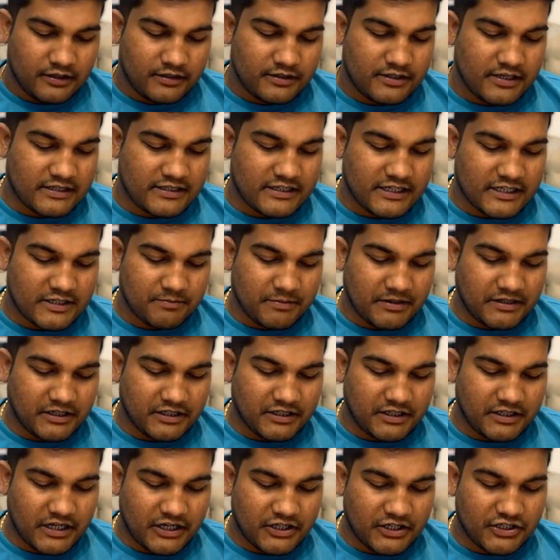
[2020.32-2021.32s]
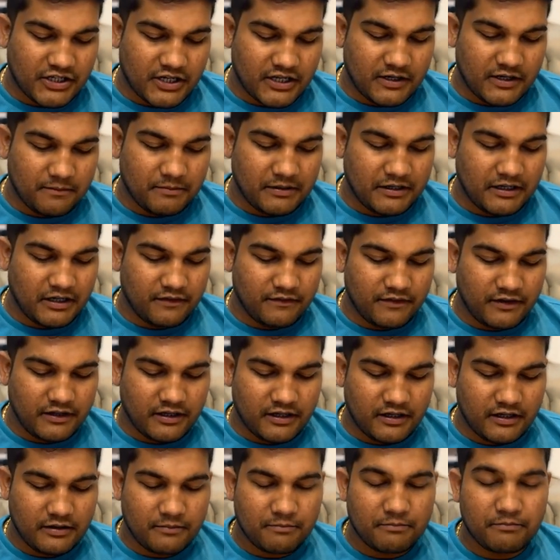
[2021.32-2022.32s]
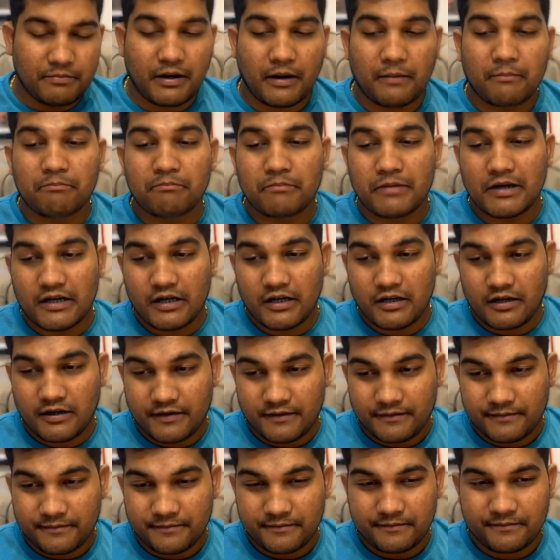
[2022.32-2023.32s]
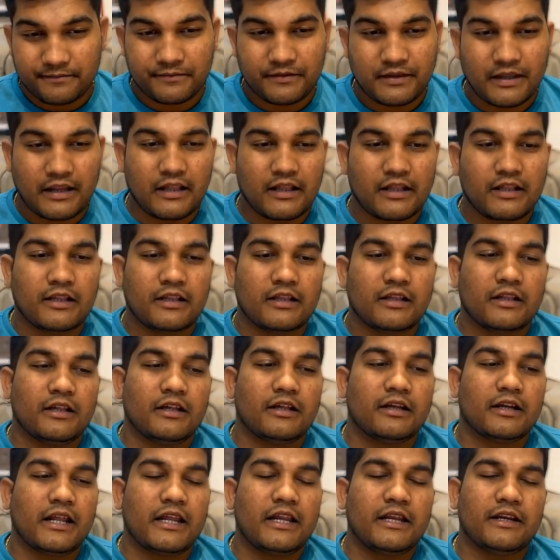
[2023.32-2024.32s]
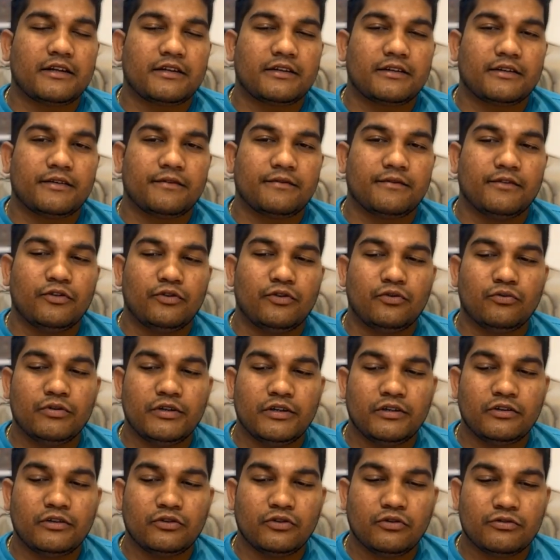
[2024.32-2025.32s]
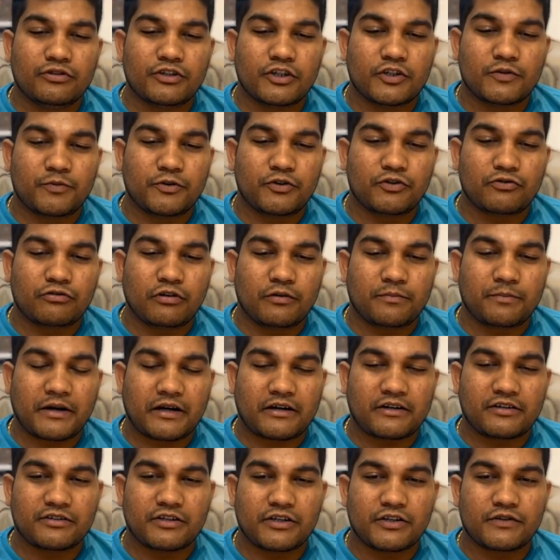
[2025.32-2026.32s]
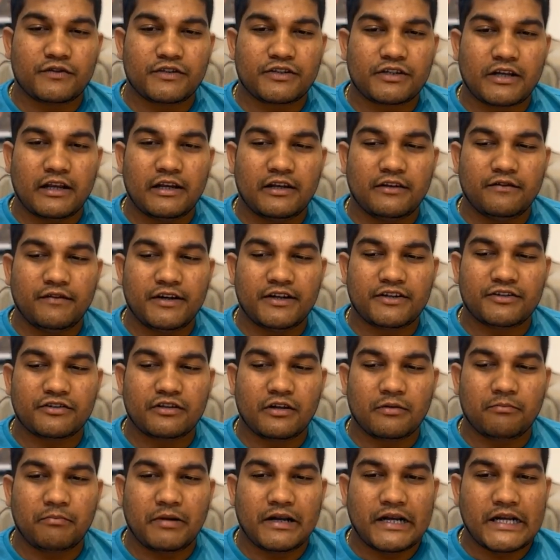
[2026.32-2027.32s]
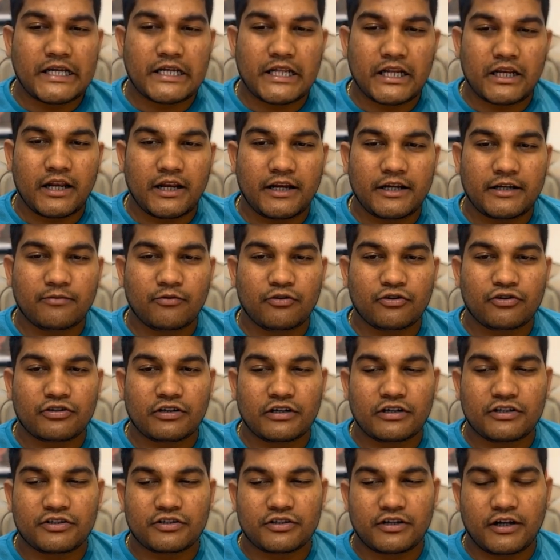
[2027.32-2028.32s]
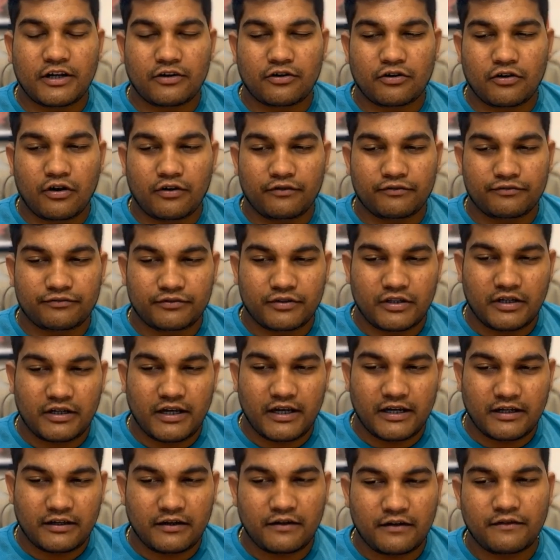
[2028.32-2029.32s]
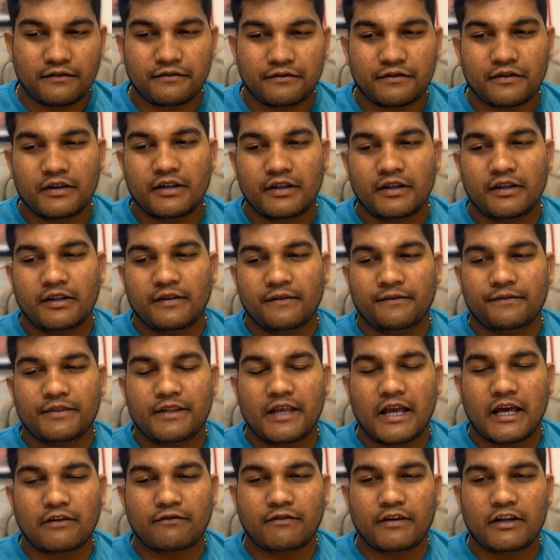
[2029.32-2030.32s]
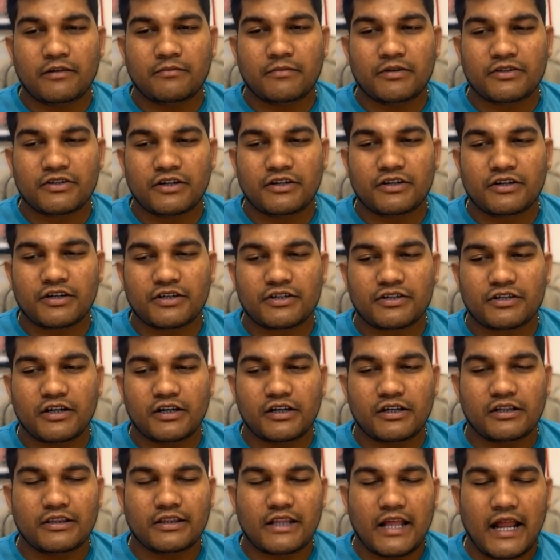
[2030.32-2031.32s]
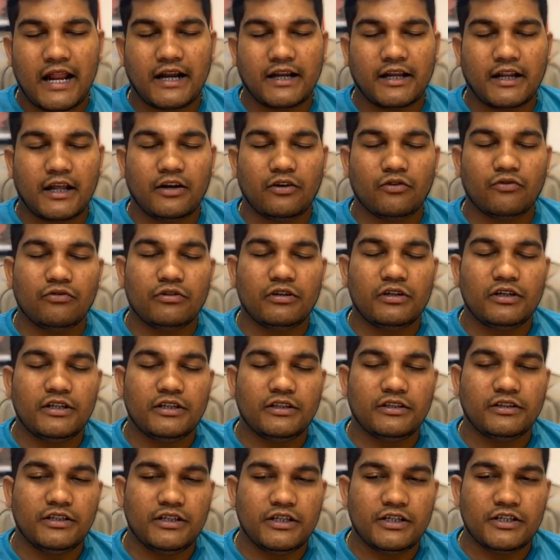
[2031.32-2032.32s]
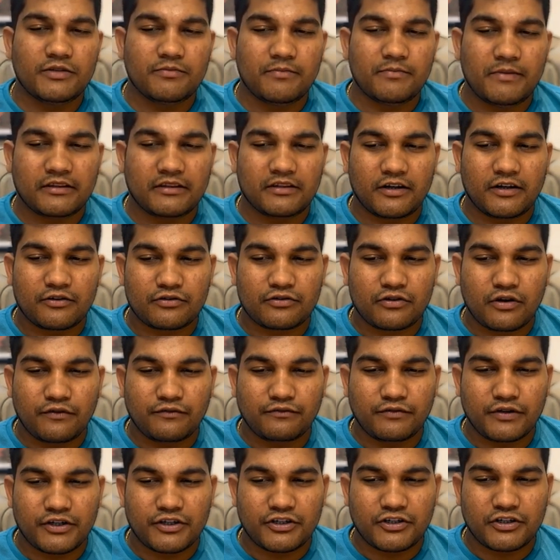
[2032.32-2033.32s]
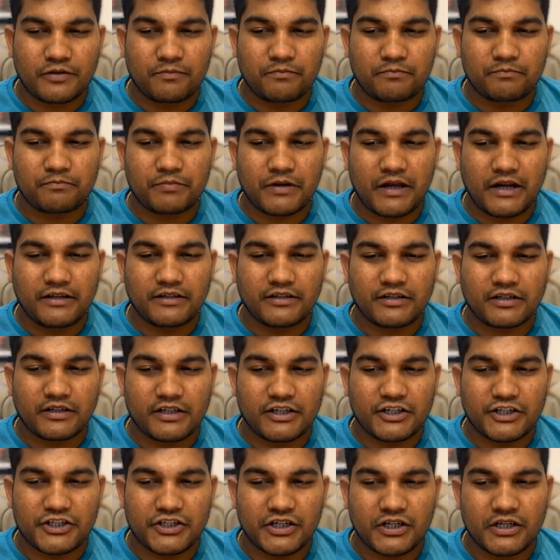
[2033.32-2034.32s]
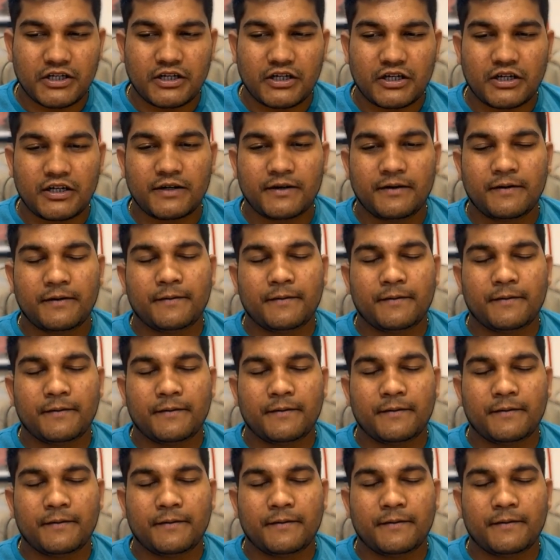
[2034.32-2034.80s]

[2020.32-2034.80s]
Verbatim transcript: such as meditation, believing in Brahman, right? Doing those spiritual practices which elevates the mental and emotional state of the native. They are very much interested in that, and only these methods of worship and religion